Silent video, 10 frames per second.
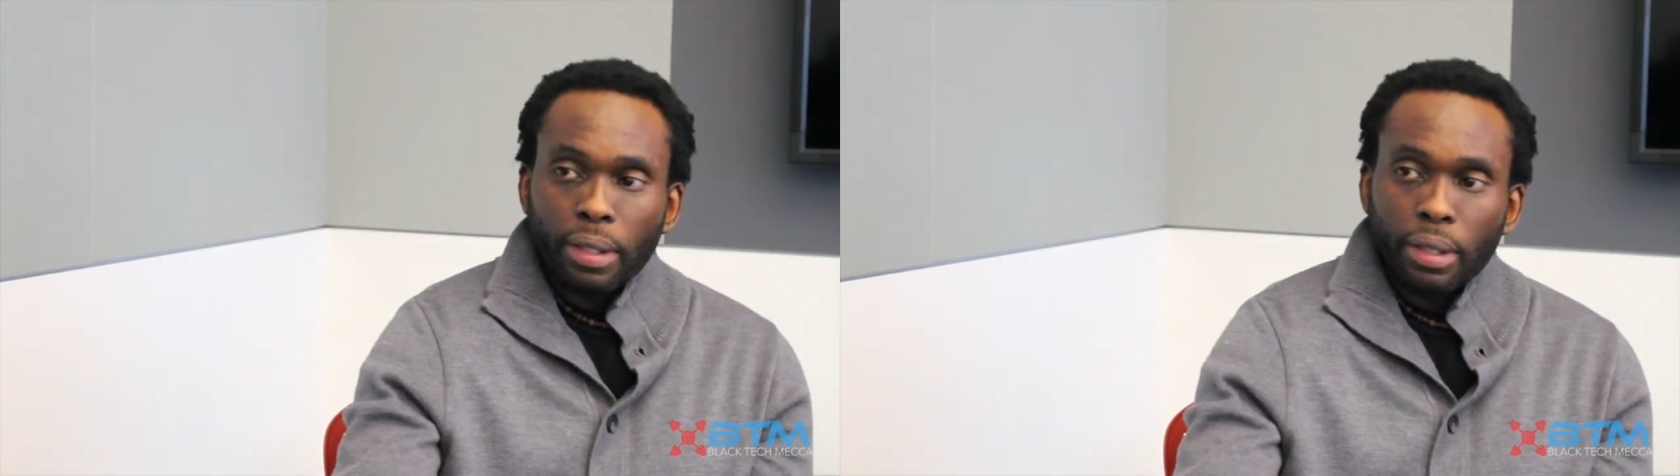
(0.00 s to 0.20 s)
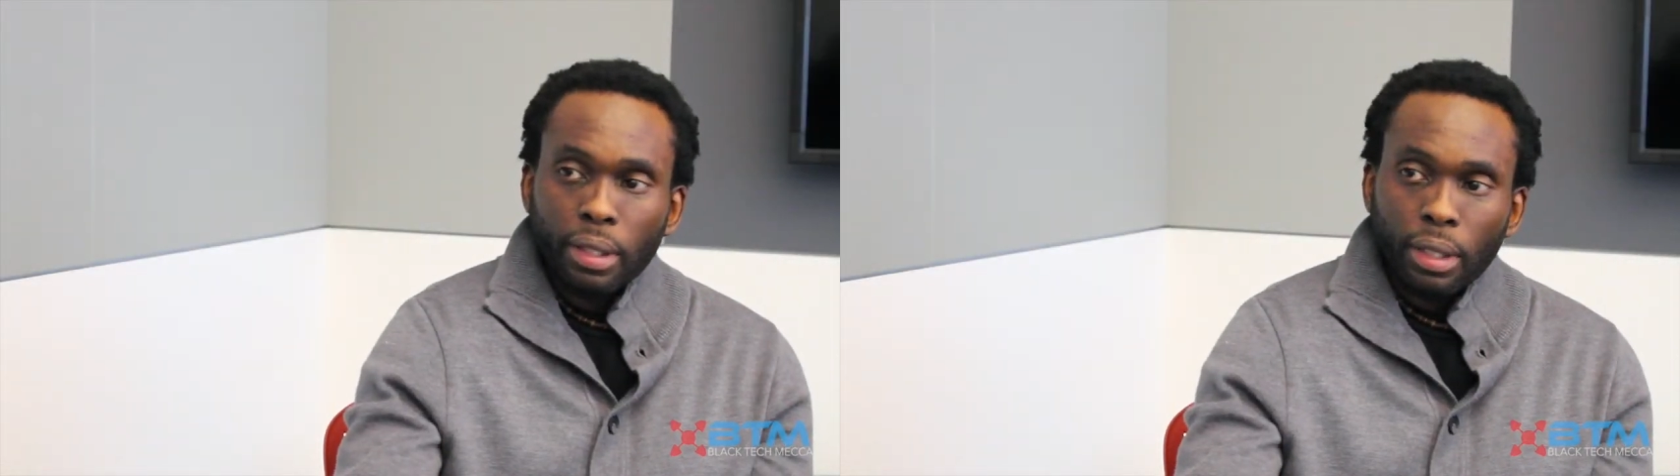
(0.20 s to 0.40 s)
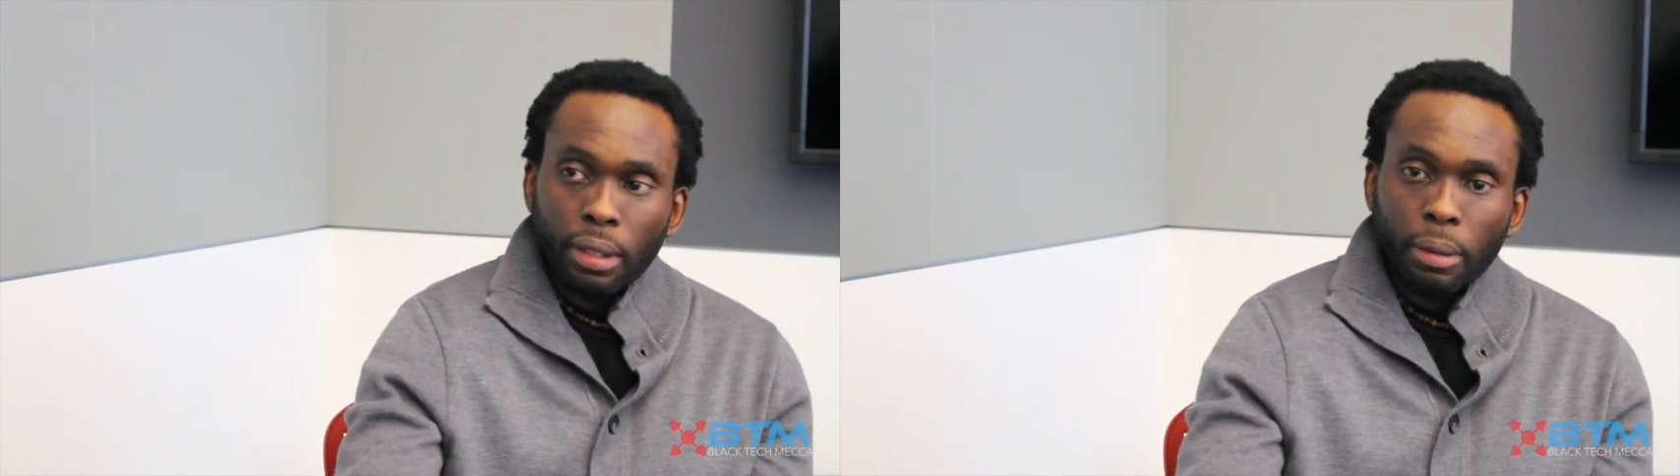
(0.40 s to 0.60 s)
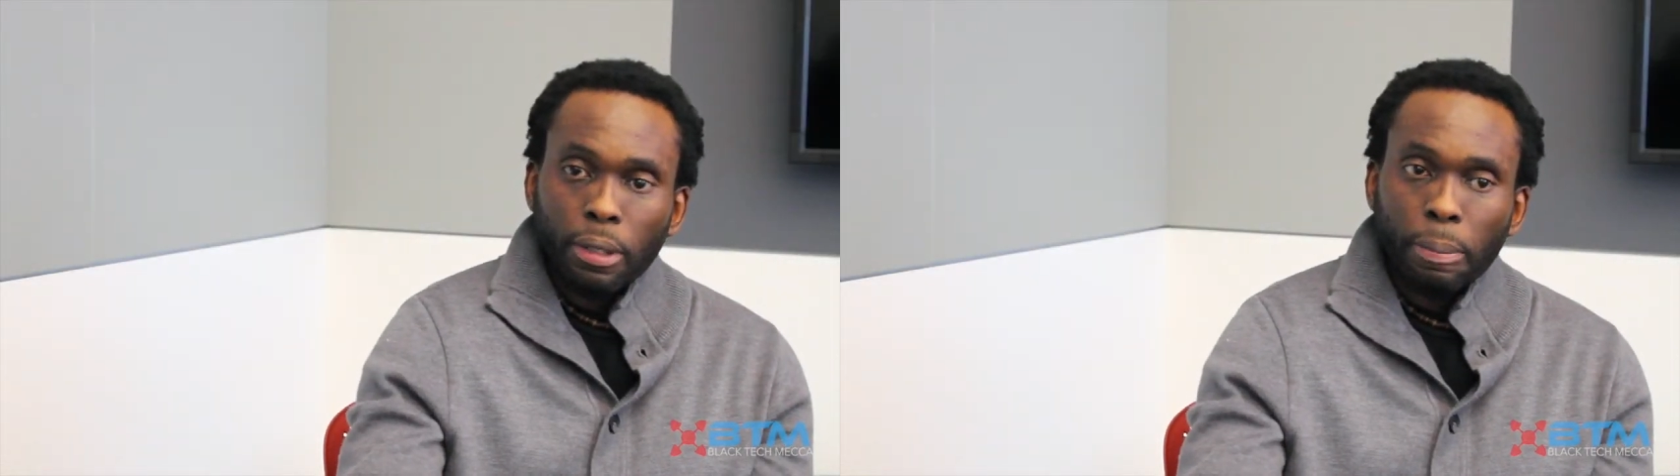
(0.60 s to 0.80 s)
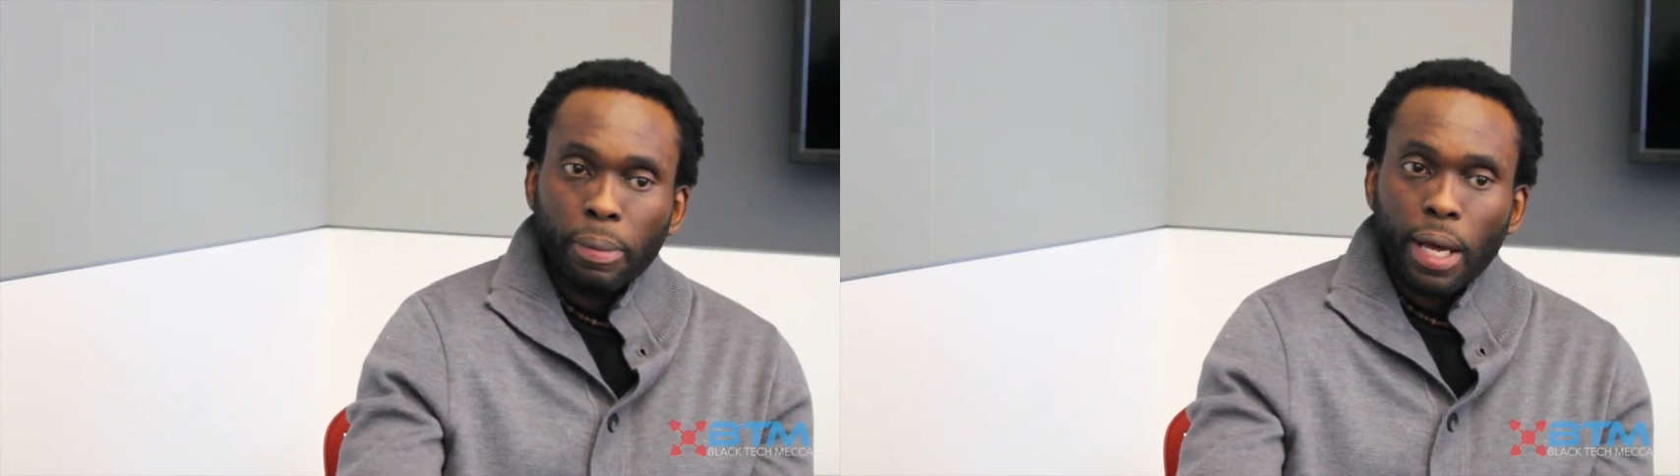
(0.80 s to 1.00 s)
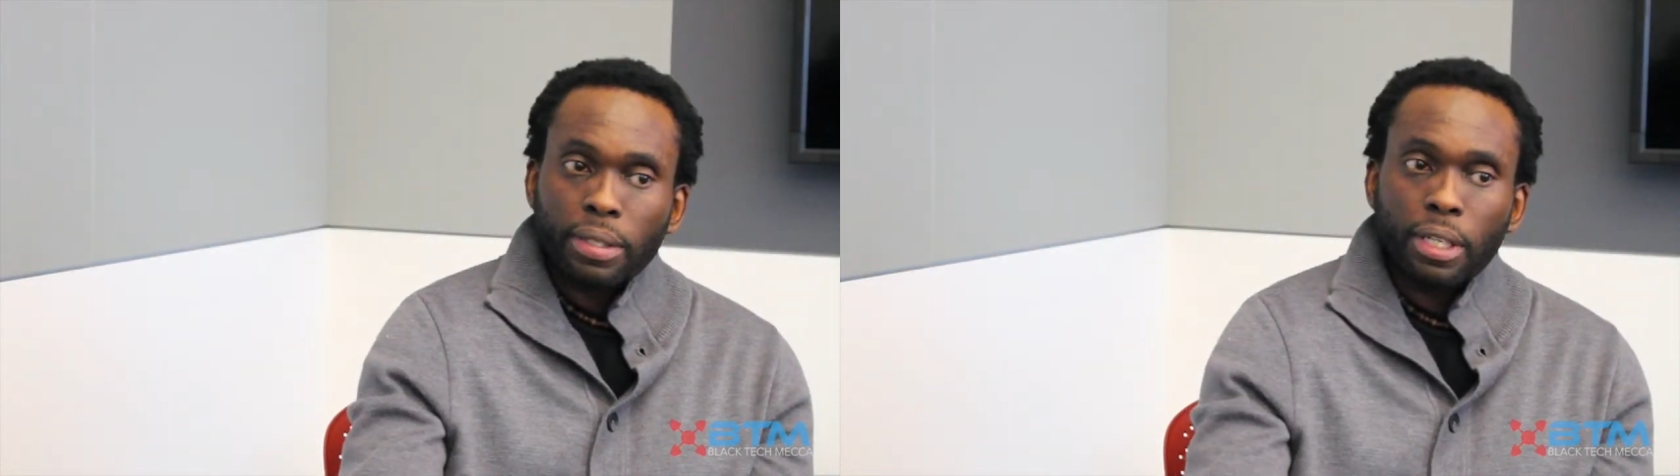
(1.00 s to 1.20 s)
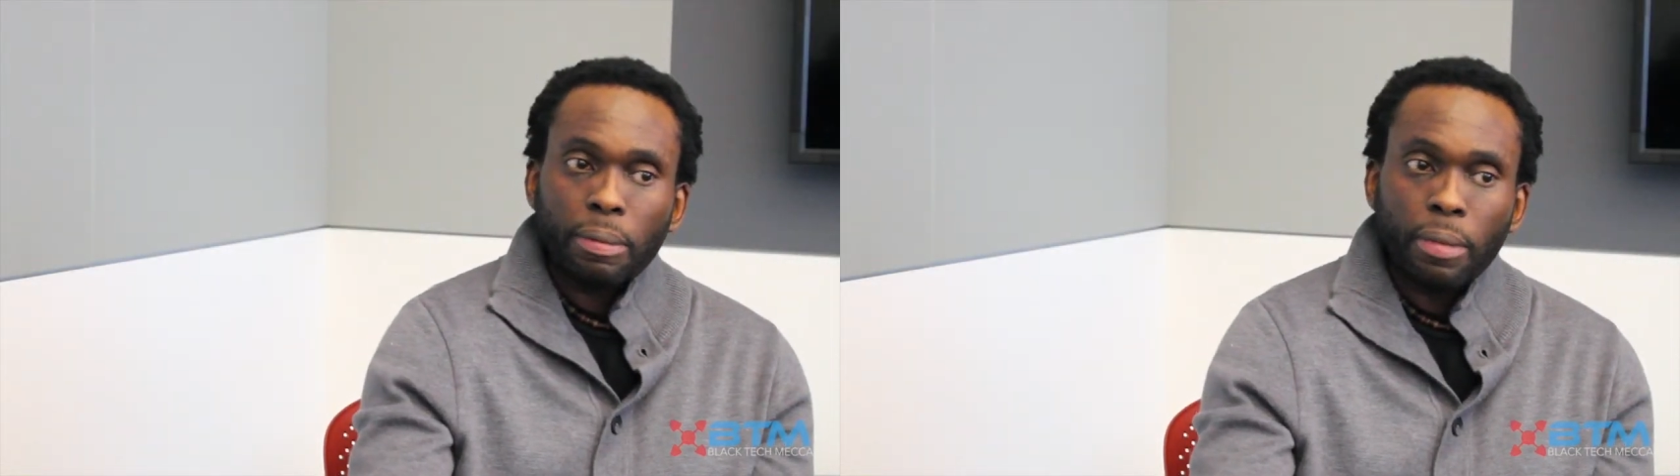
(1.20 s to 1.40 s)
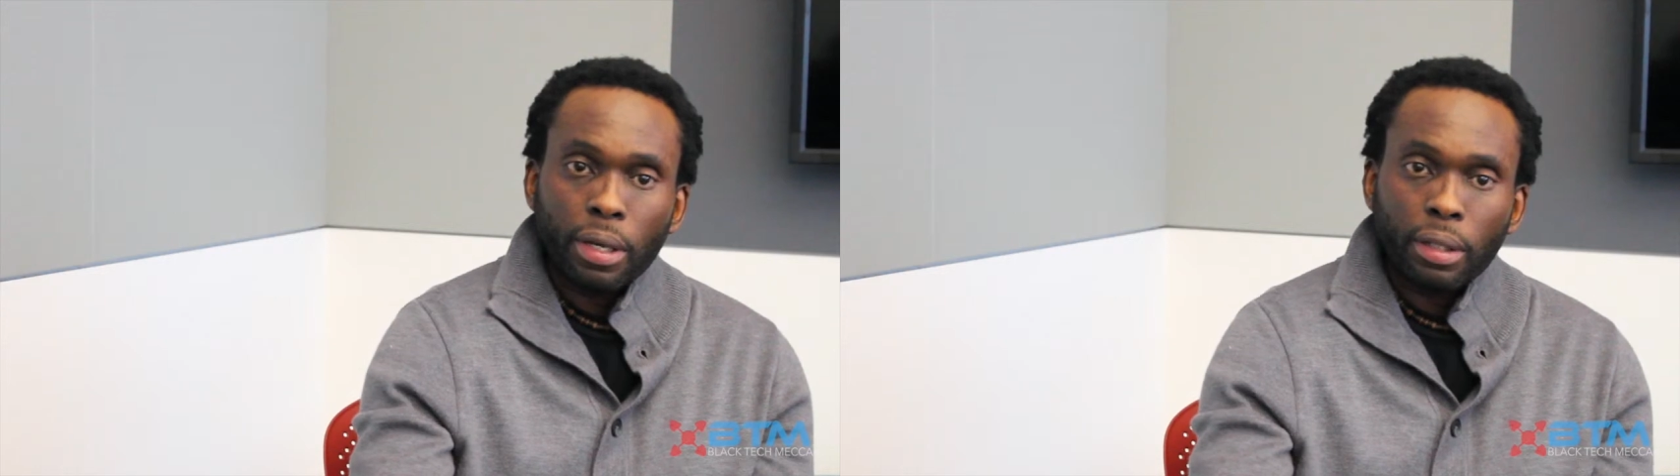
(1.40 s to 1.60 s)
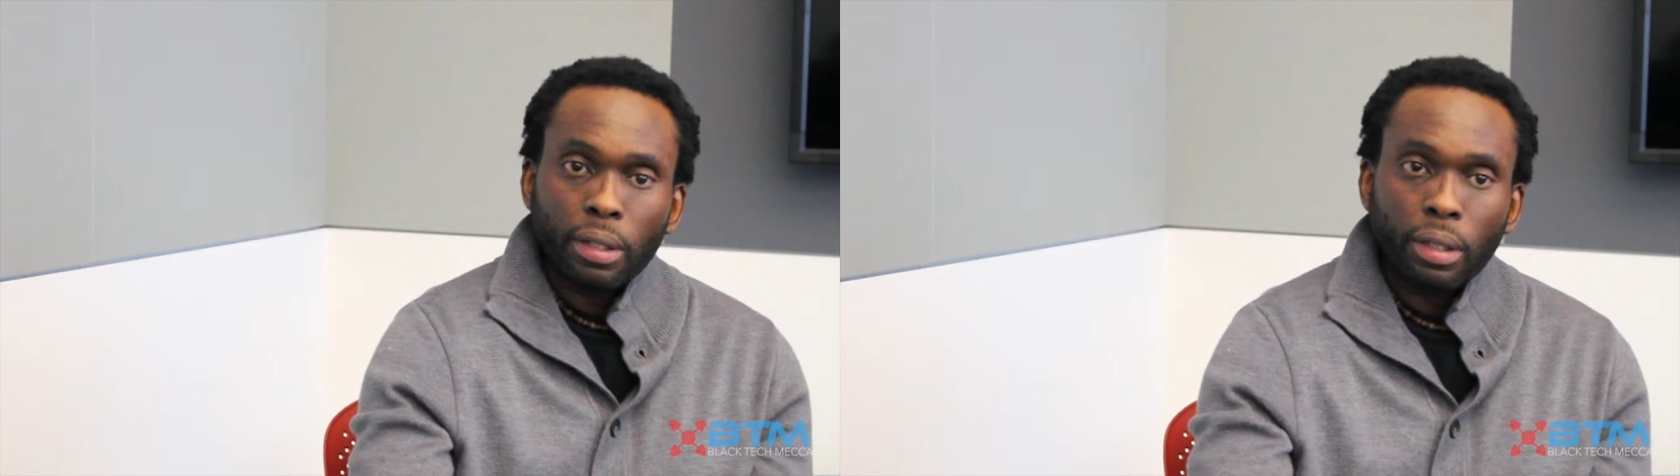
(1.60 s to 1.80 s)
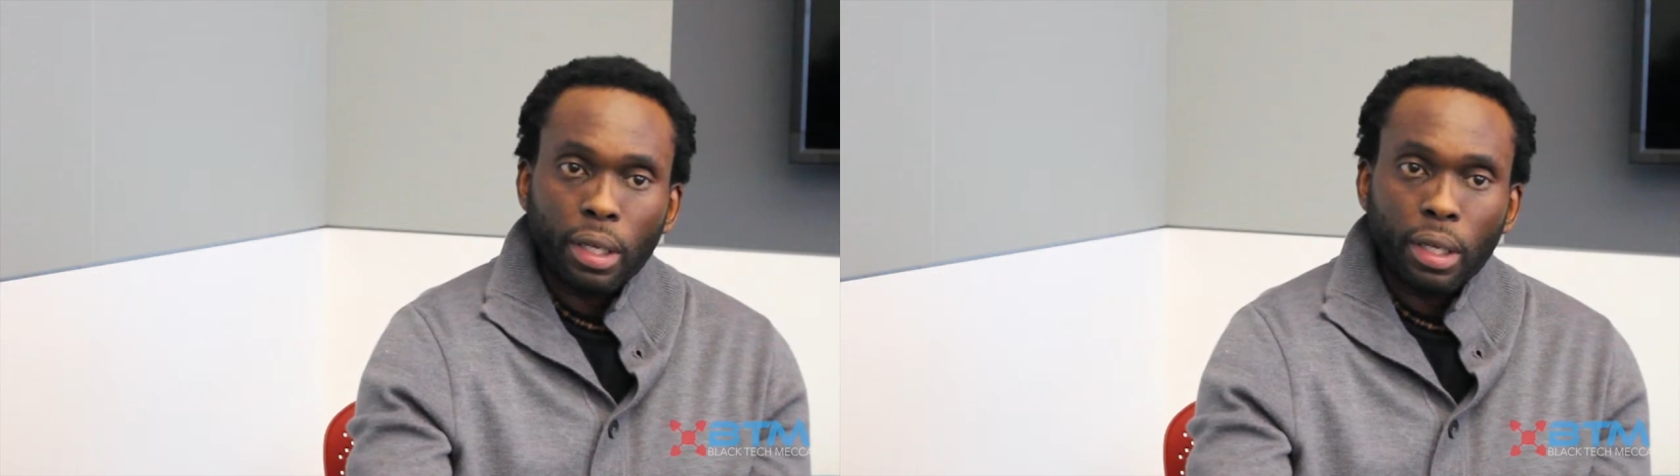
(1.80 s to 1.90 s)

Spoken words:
that Black Tech Mecca